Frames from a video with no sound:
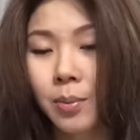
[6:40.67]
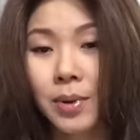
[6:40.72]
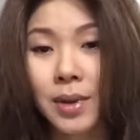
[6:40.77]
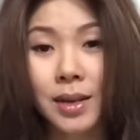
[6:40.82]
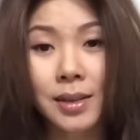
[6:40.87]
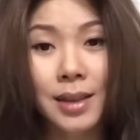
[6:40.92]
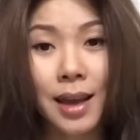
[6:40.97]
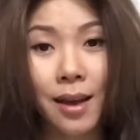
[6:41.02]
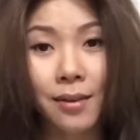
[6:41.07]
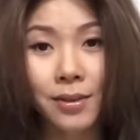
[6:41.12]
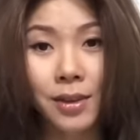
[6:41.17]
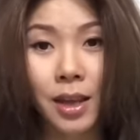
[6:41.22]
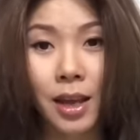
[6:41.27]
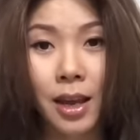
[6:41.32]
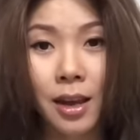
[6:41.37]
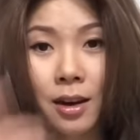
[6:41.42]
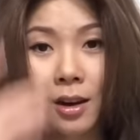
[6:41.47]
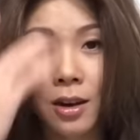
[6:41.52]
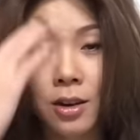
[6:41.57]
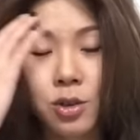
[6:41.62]
please have the
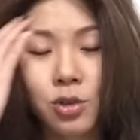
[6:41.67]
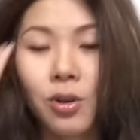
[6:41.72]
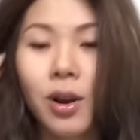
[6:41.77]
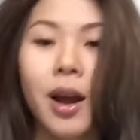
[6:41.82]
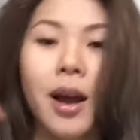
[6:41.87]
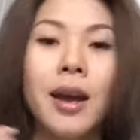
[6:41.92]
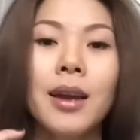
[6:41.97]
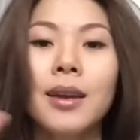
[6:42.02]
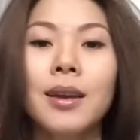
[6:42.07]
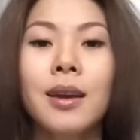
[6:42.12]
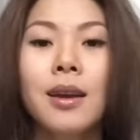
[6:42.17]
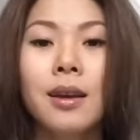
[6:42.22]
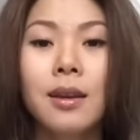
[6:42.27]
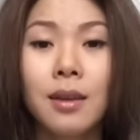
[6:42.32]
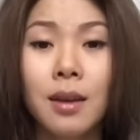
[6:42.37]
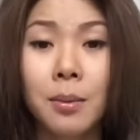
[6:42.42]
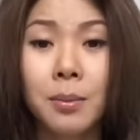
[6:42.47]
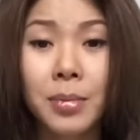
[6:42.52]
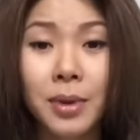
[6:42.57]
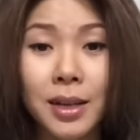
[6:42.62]
hair dry
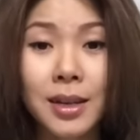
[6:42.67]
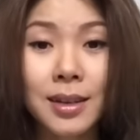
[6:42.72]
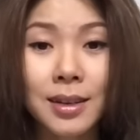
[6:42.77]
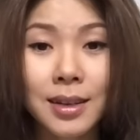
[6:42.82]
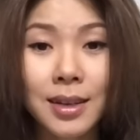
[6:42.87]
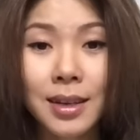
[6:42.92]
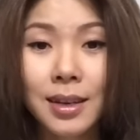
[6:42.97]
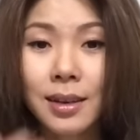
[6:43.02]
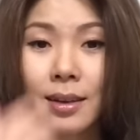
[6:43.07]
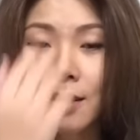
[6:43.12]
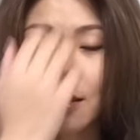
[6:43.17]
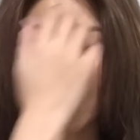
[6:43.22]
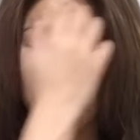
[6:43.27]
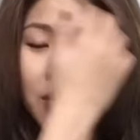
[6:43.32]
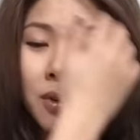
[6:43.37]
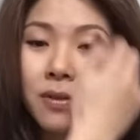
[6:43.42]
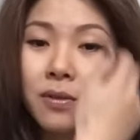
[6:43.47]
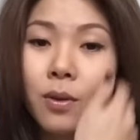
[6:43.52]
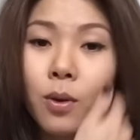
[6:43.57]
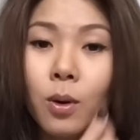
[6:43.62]
completely
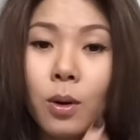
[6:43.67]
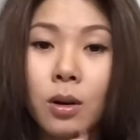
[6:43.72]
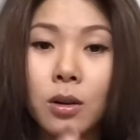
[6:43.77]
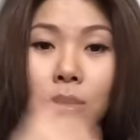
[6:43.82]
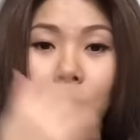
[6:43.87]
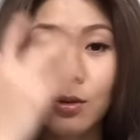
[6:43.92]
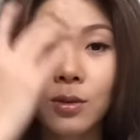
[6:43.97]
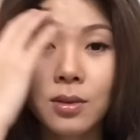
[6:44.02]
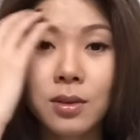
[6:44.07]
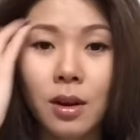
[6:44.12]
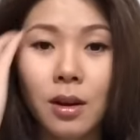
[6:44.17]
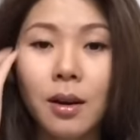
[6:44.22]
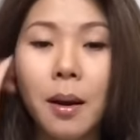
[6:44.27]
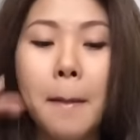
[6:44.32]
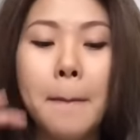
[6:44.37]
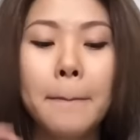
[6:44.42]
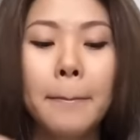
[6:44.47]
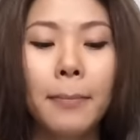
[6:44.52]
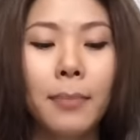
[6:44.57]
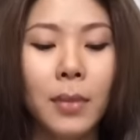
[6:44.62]
before you
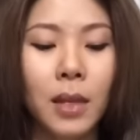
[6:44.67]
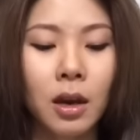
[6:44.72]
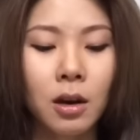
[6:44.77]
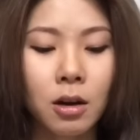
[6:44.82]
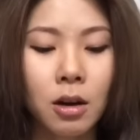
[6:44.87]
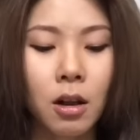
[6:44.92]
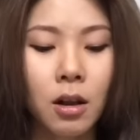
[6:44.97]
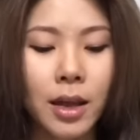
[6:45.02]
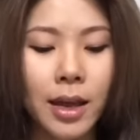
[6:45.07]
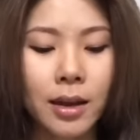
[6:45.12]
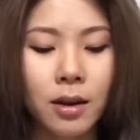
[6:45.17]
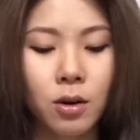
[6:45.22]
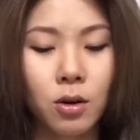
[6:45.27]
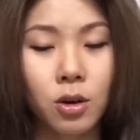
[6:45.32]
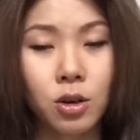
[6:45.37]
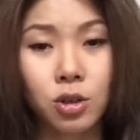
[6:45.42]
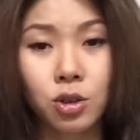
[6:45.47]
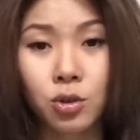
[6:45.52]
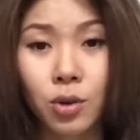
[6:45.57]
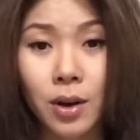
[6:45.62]
start curling
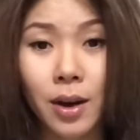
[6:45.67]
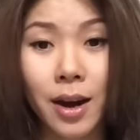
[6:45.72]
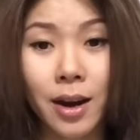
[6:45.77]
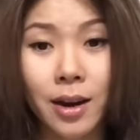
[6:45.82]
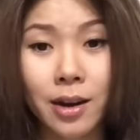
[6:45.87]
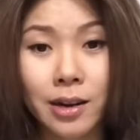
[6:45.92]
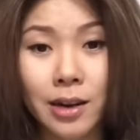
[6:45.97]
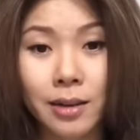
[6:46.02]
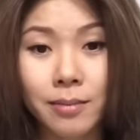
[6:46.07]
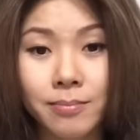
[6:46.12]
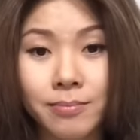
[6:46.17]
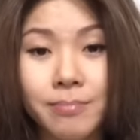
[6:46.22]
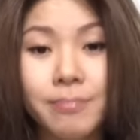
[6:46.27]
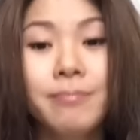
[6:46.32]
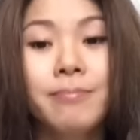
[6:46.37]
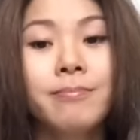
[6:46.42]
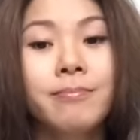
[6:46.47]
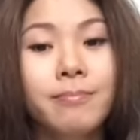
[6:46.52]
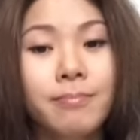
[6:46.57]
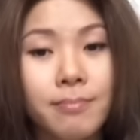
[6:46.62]
or straight ironing.
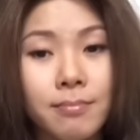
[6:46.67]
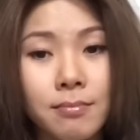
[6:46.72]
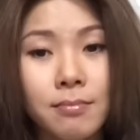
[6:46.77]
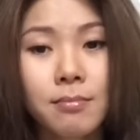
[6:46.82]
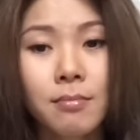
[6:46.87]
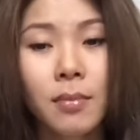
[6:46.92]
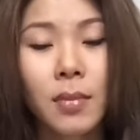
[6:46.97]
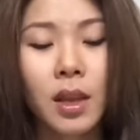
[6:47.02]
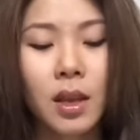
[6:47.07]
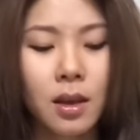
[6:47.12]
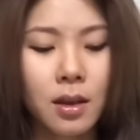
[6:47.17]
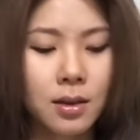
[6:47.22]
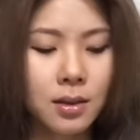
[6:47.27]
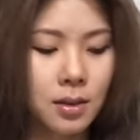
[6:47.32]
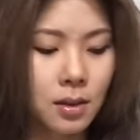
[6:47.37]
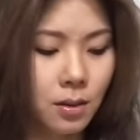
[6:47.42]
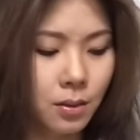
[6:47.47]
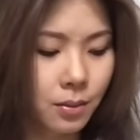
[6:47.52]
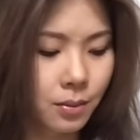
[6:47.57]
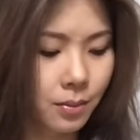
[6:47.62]

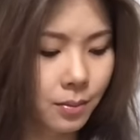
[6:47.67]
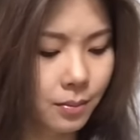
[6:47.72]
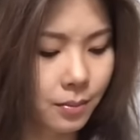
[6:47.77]
So,